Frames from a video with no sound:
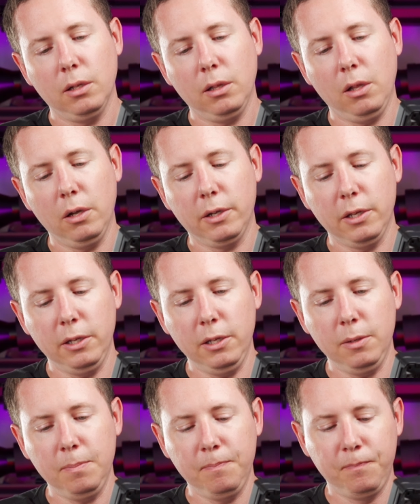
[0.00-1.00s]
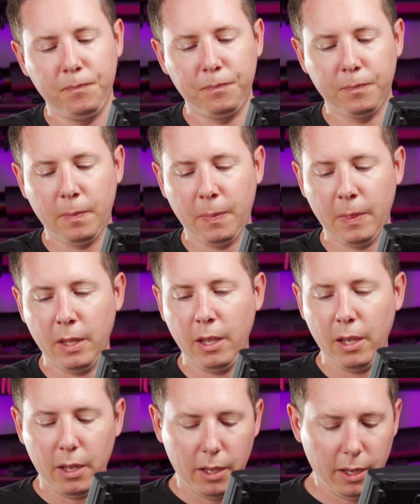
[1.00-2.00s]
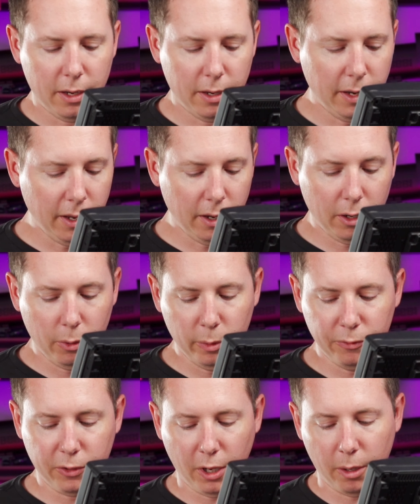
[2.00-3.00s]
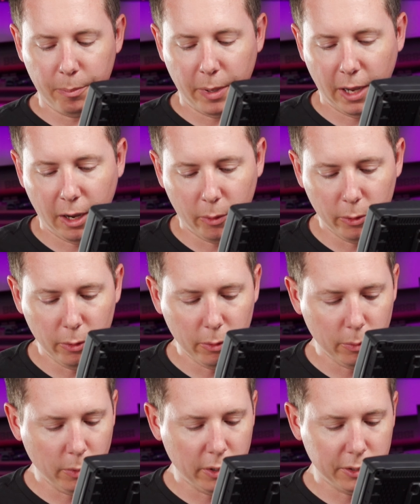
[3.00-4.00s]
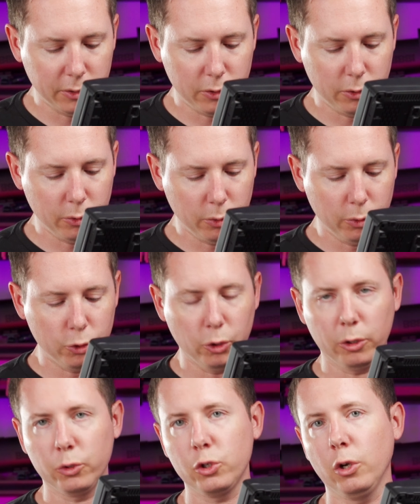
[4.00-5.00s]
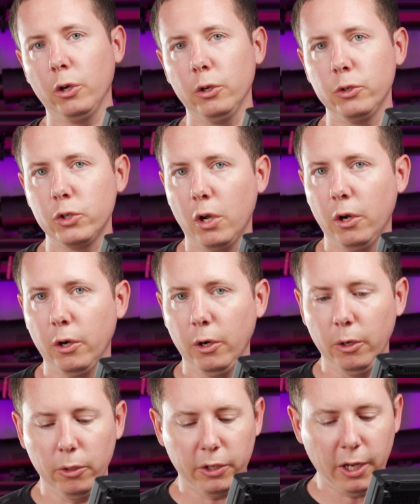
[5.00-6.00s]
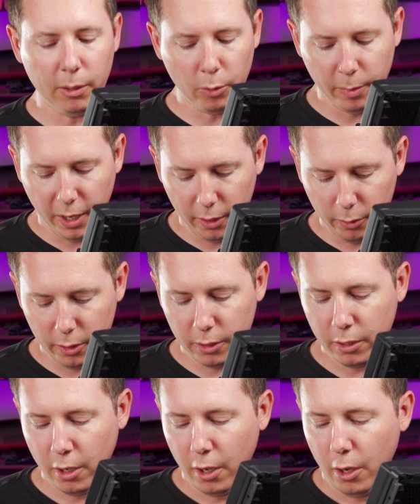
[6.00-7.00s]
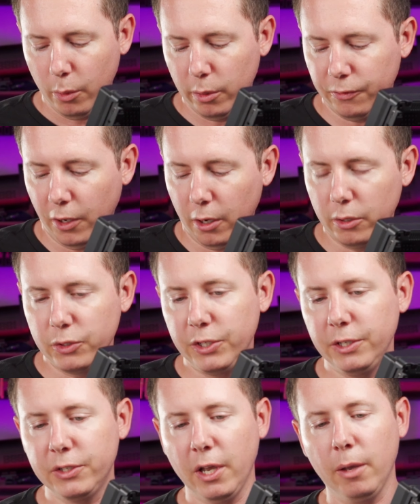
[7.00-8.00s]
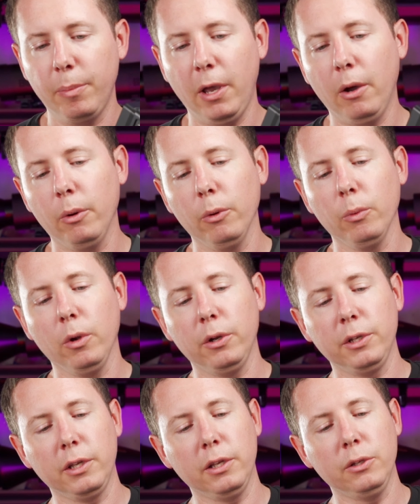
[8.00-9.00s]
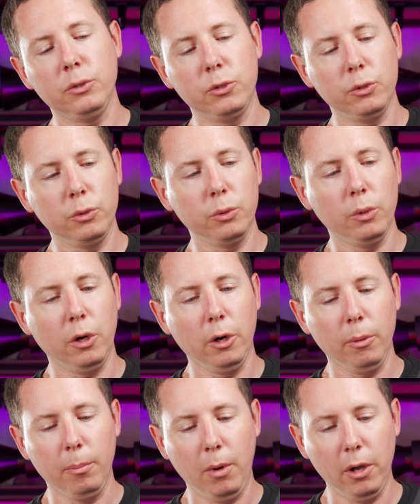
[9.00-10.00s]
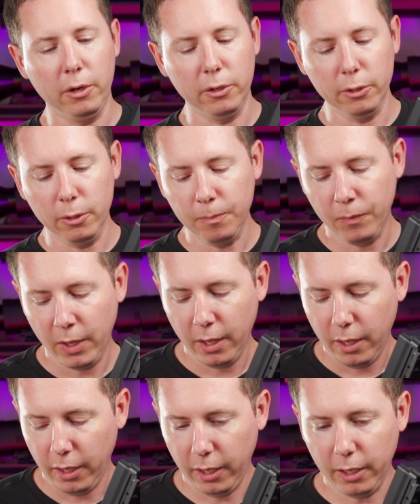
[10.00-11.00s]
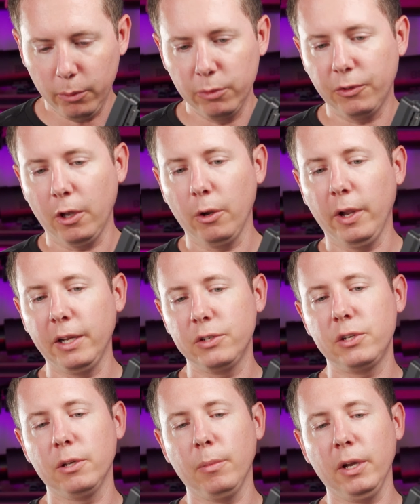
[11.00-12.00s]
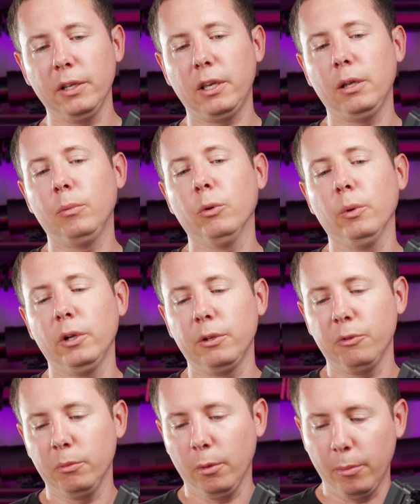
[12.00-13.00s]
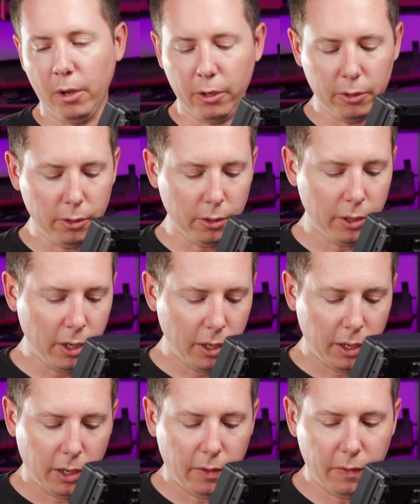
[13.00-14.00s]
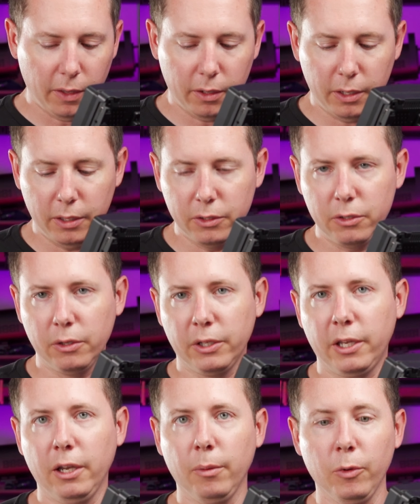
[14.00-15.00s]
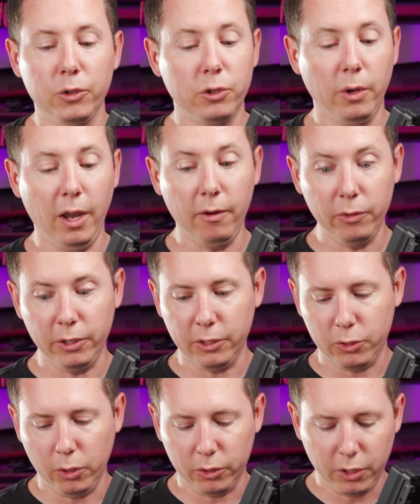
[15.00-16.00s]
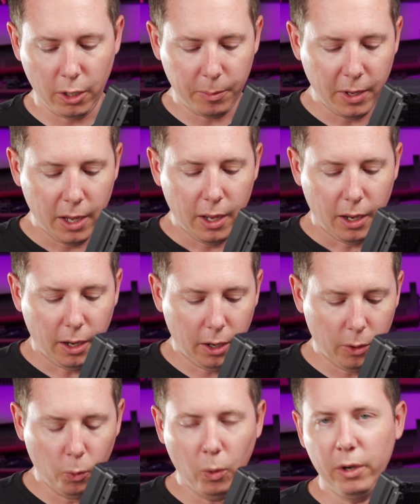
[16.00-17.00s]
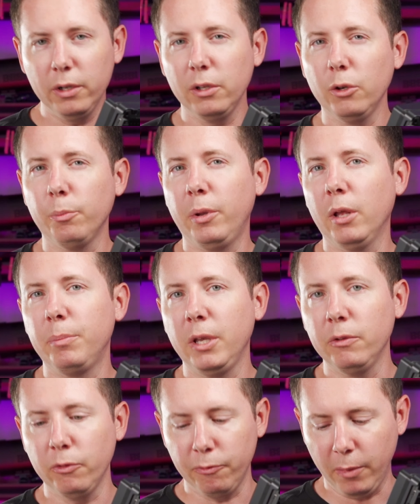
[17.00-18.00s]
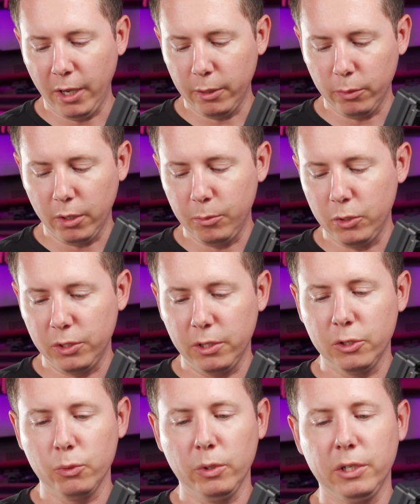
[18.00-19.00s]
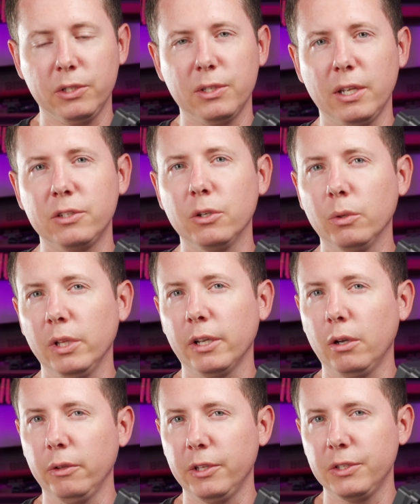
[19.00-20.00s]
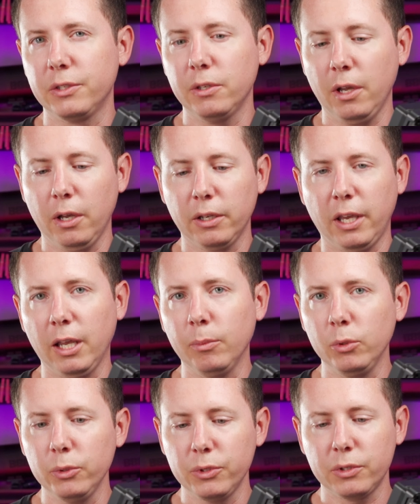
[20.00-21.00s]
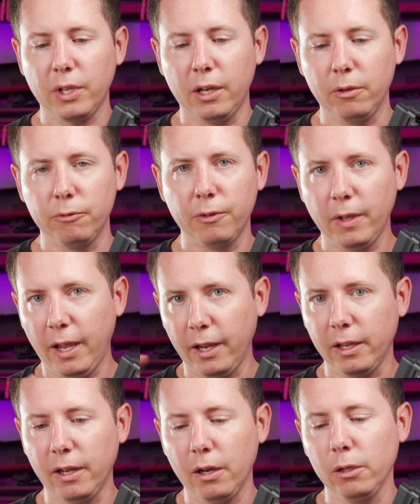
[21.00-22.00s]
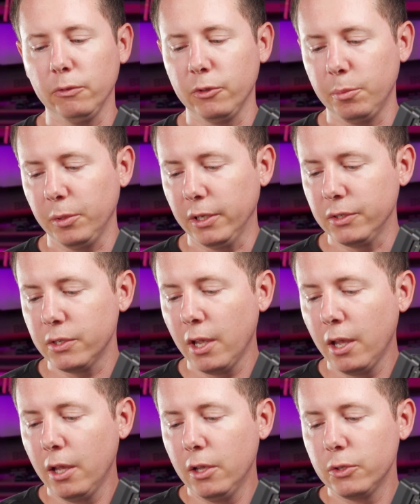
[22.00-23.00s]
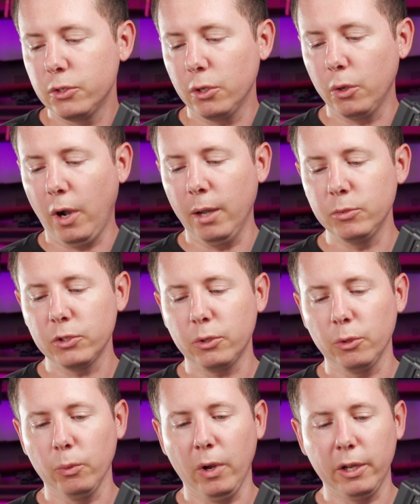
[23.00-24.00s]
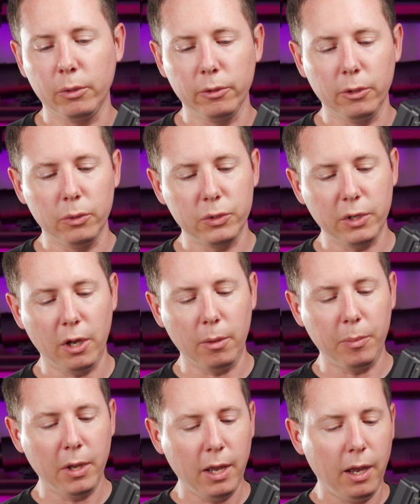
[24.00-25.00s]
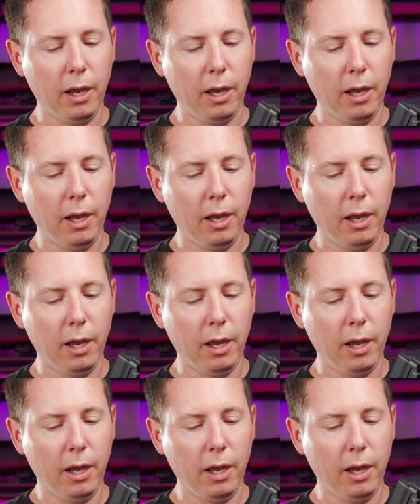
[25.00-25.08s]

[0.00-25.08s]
Lock it in. And now we've got power running to trickle charge our camera battery. We've got our D-tap power running into our monitor, and we've got our HDMI cable running from our monitor and then into the camera. So everything is hooked up. One little pet peeve of mine when I'm using these rigs is I don't like all these cables kind of hanging out all over the place. So I'm just gonna wrangle those up.